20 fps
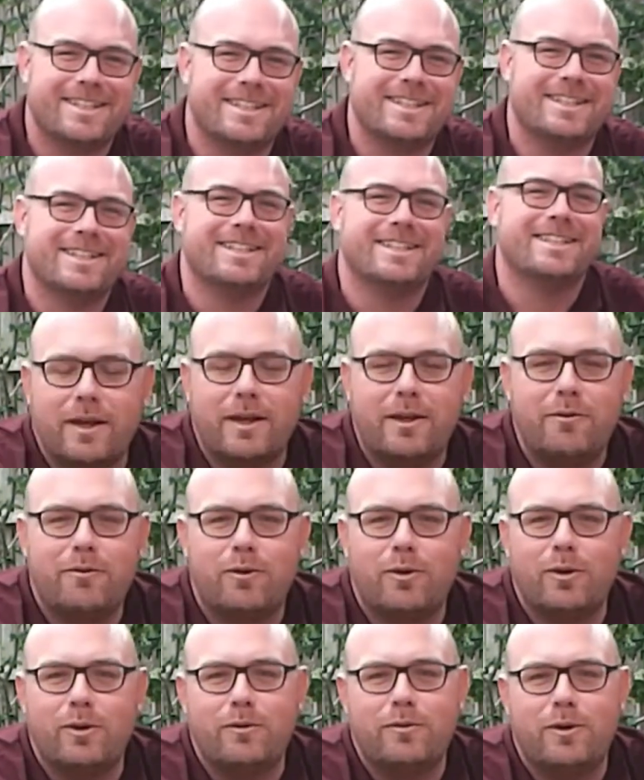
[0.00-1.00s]
Thank you
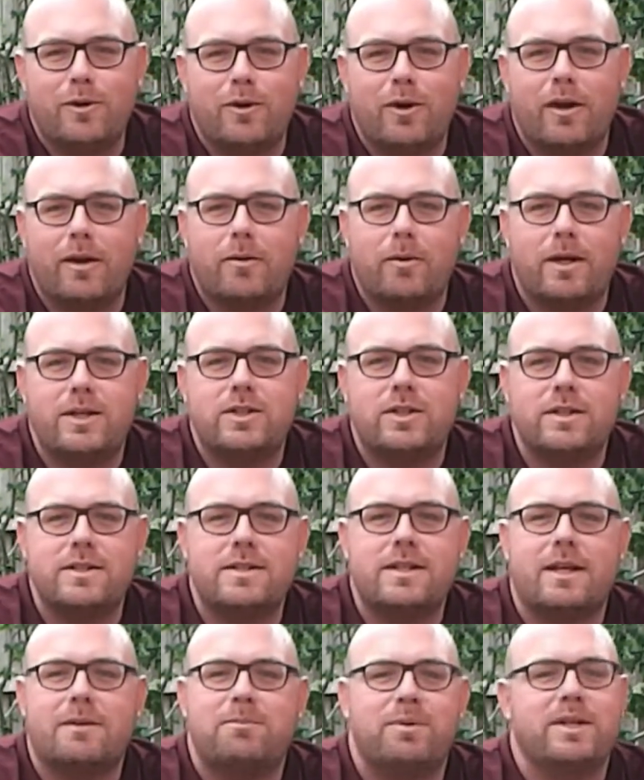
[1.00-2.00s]
for all of your great questions.
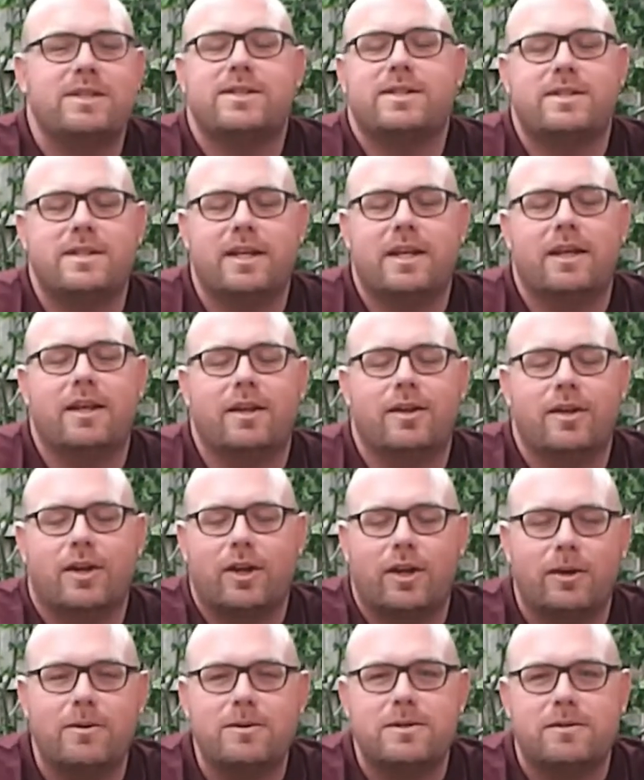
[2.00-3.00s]
That brings us to the
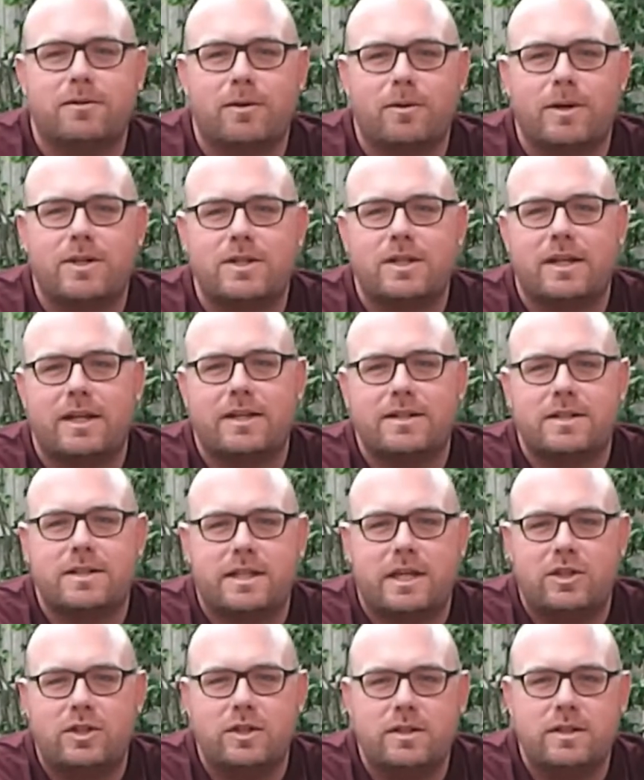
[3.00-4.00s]
close of the question and answer
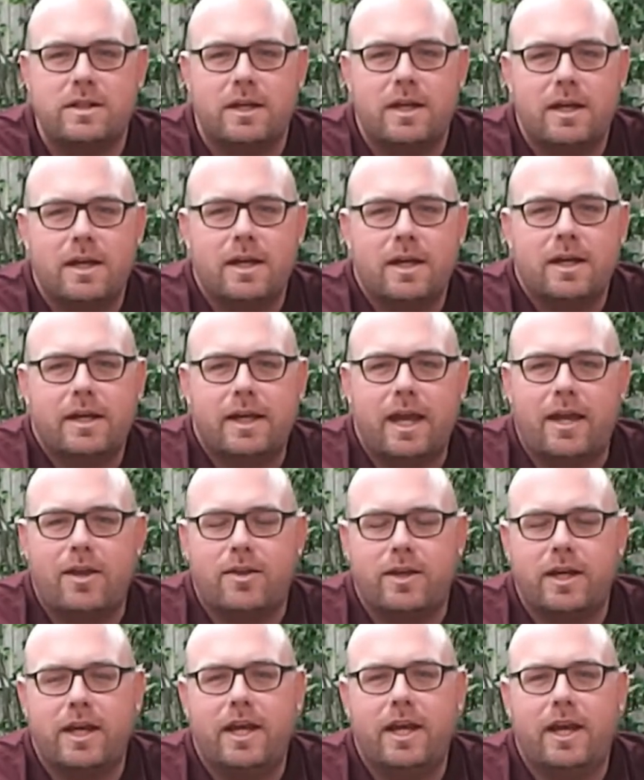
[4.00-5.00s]
sessions. Get your
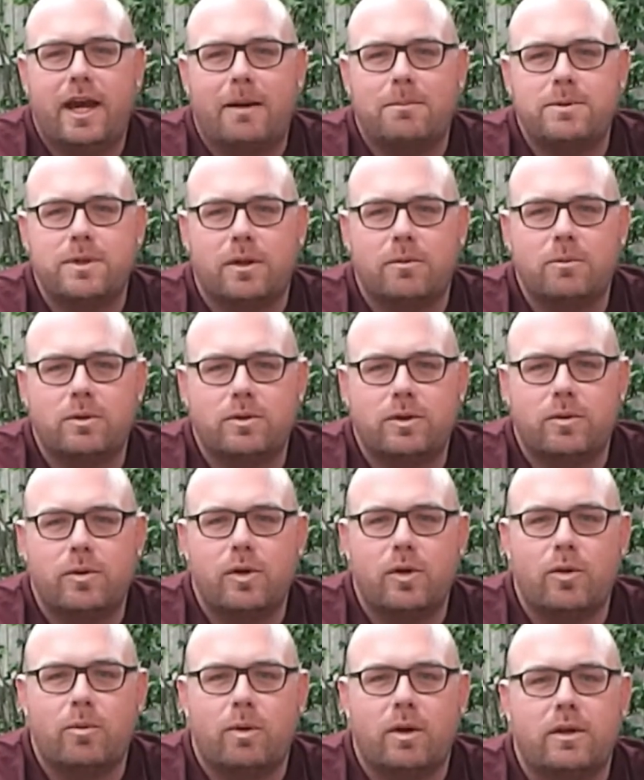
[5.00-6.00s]
thinking caps on. We'll do
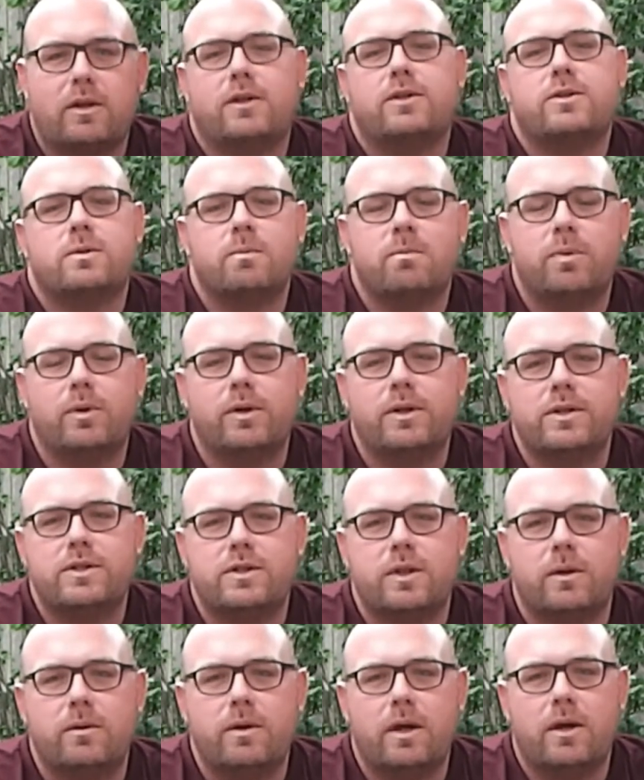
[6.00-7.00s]
another one at some point
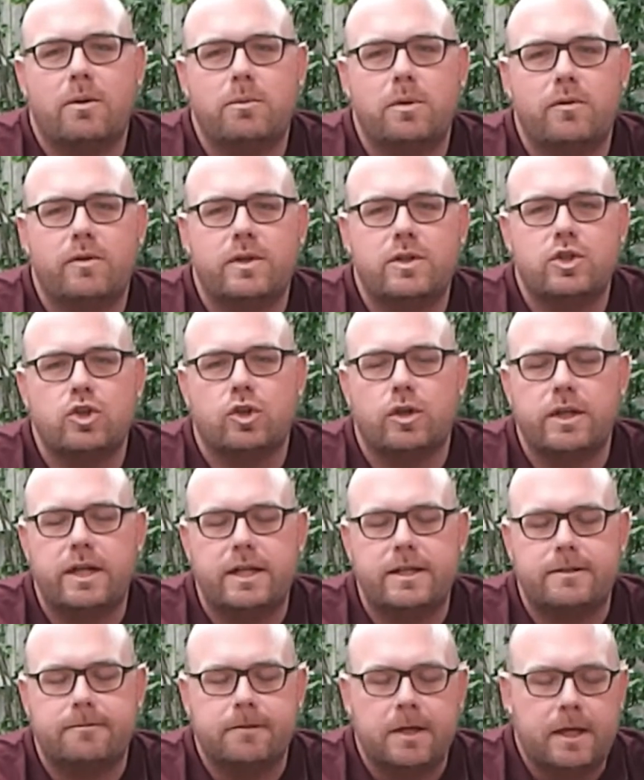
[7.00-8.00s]
soon. I hope you've enjoyed
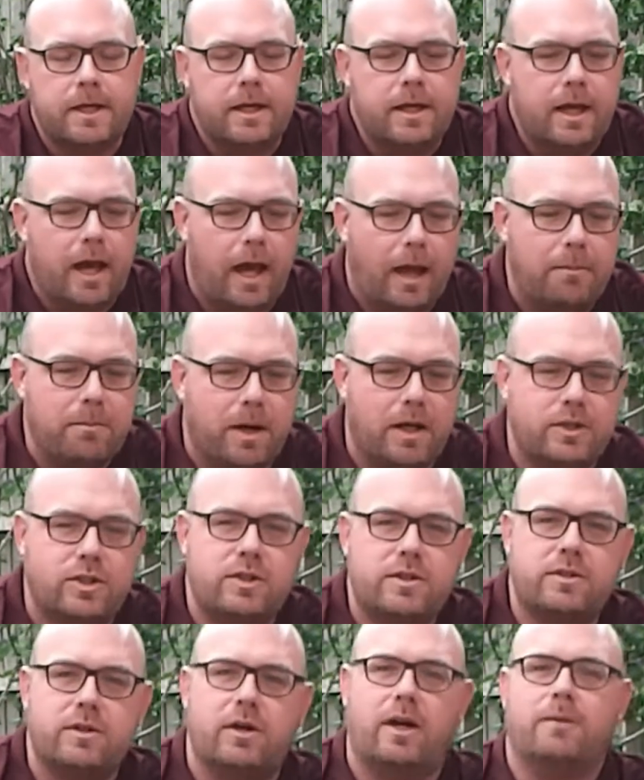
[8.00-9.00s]
it. I
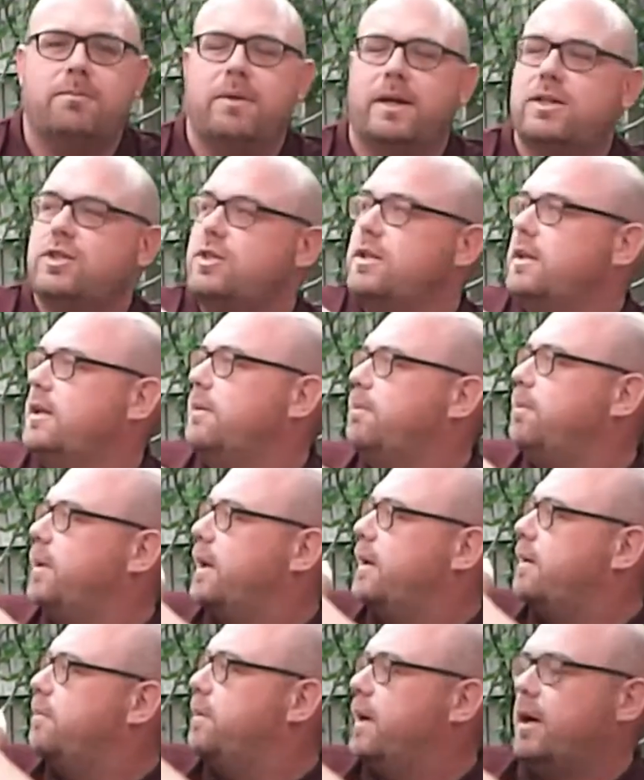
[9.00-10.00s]
just thought I'd mention the
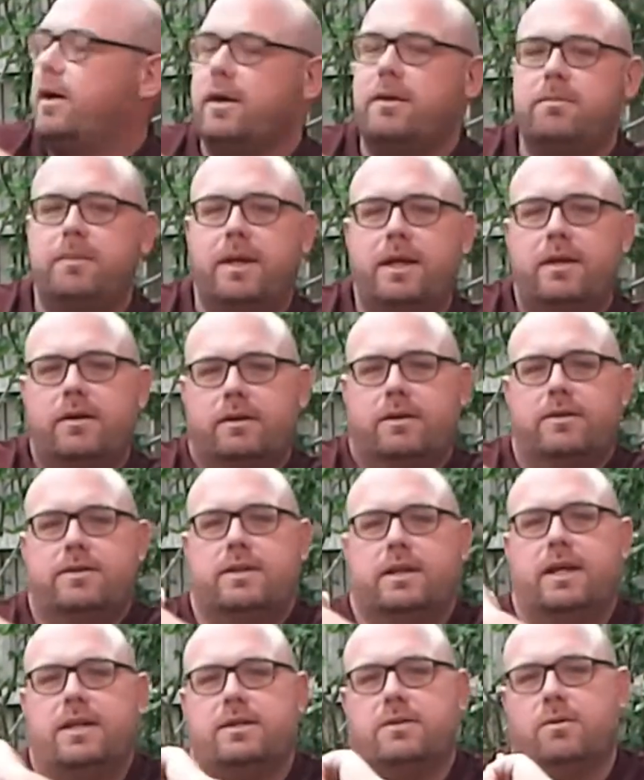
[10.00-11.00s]
plant behind me, because
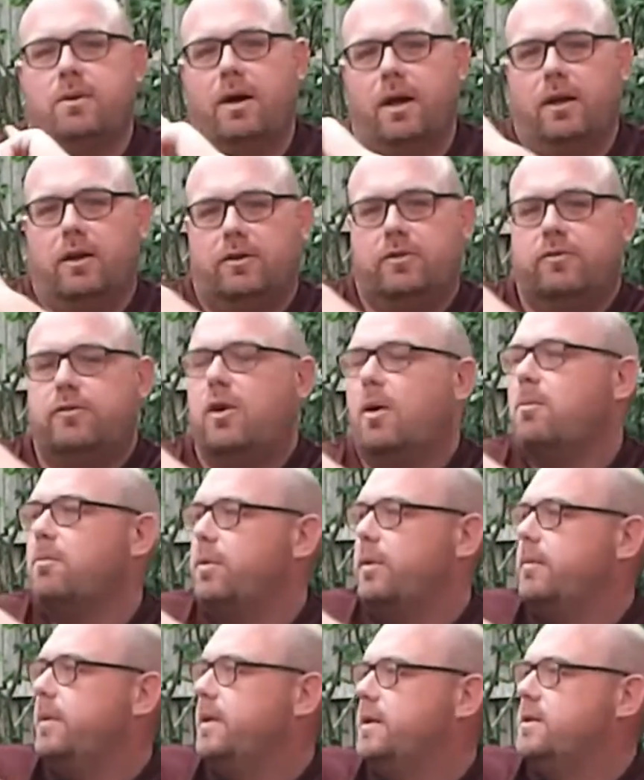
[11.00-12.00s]
it gets quite a lot of
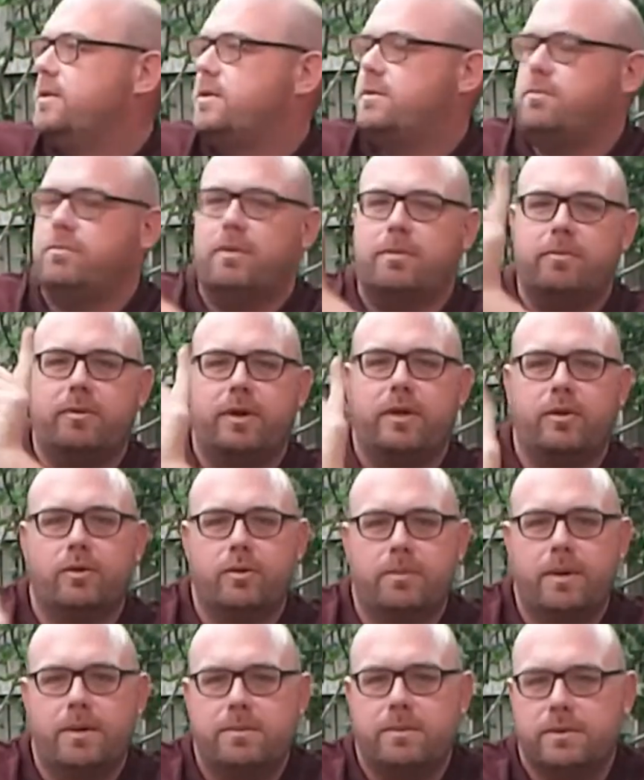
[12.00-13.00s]
compliments when we're in other
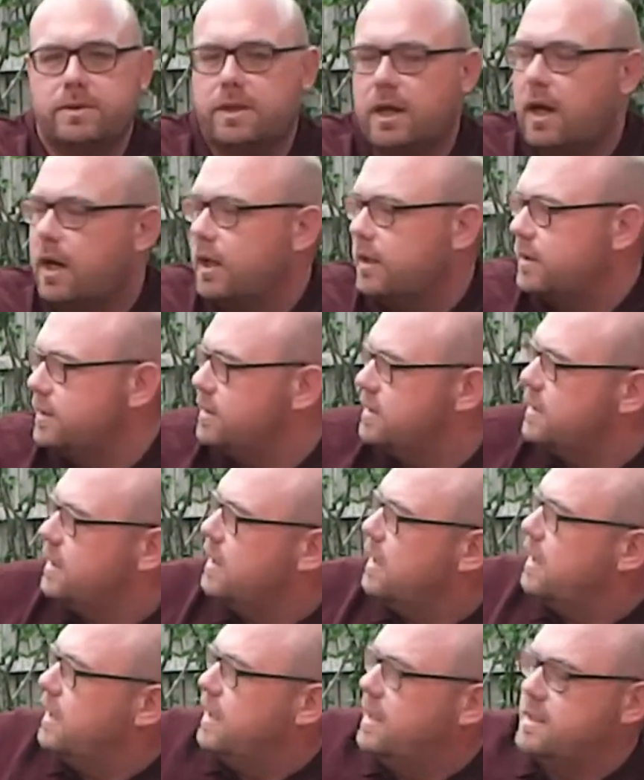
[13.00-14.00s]
people's gardens,
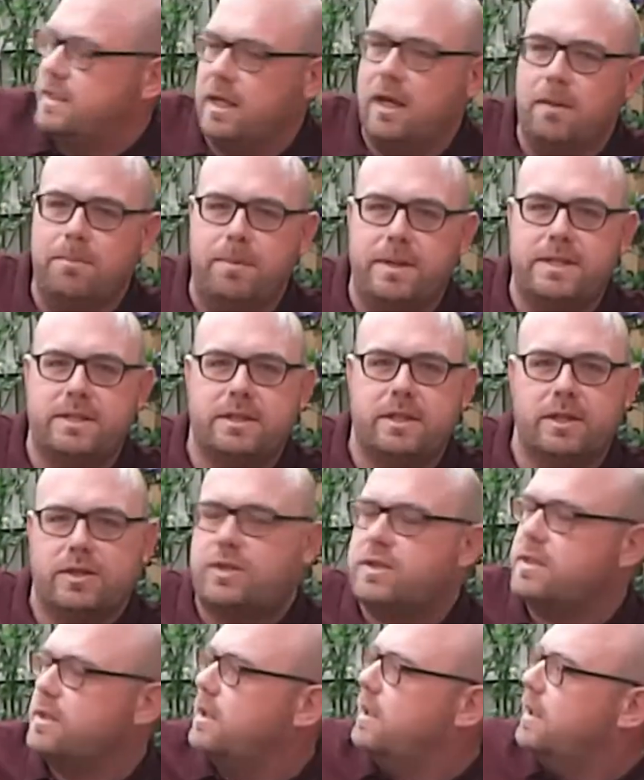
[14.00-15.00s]
is a hibiscus.